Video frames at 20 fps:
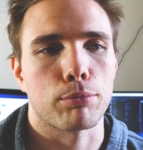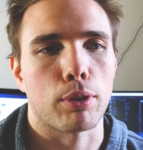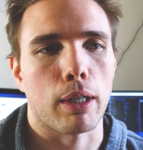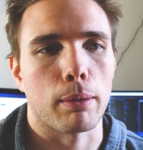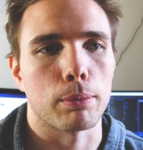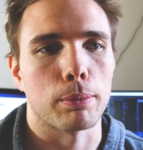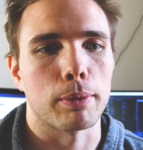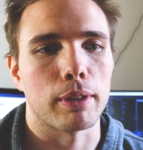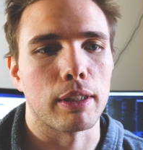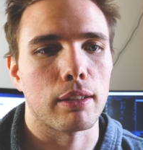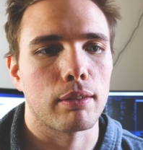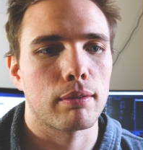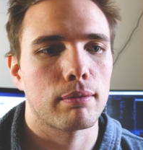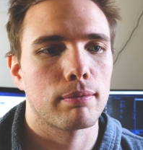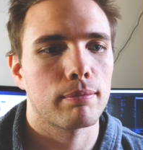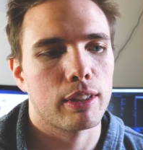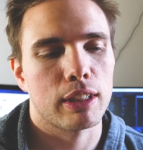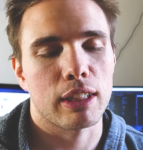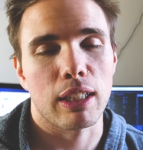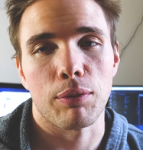
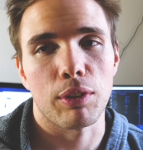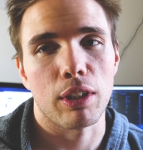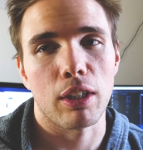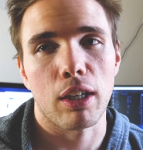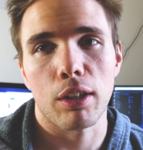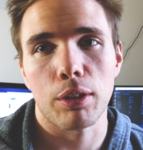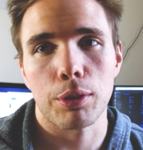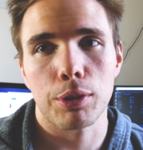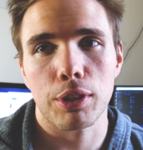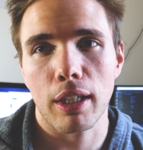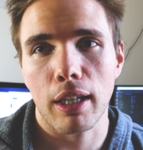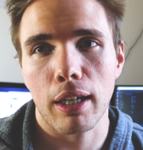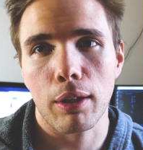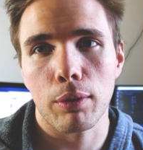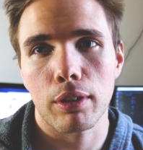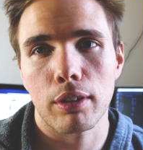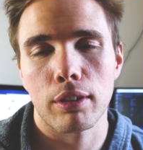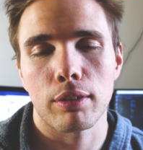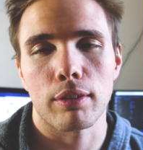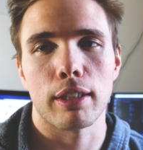probably $70 an
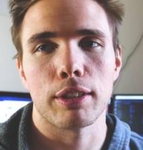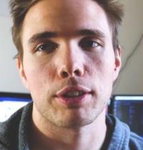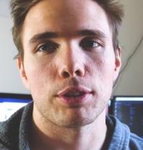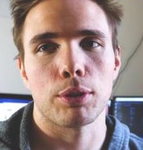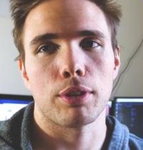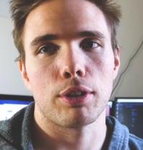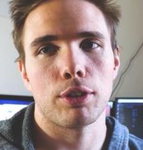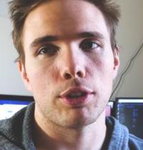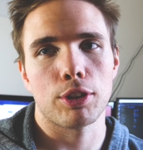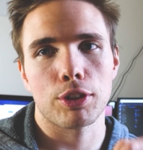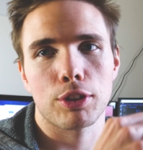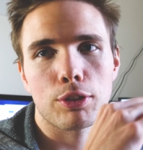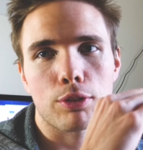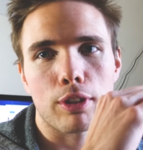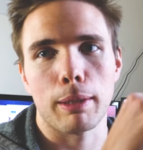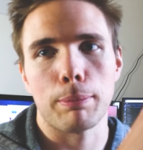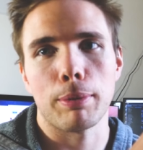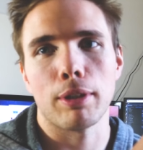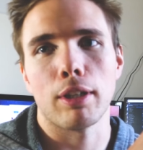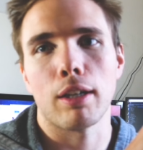hour, right? So they're just
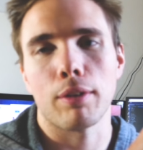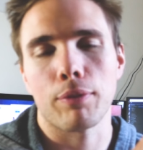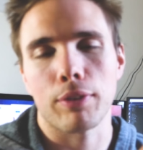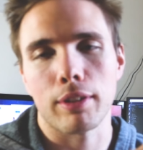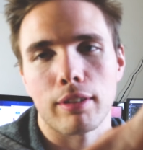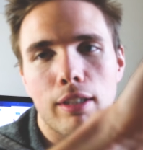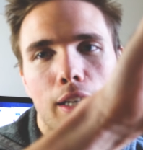scraping off the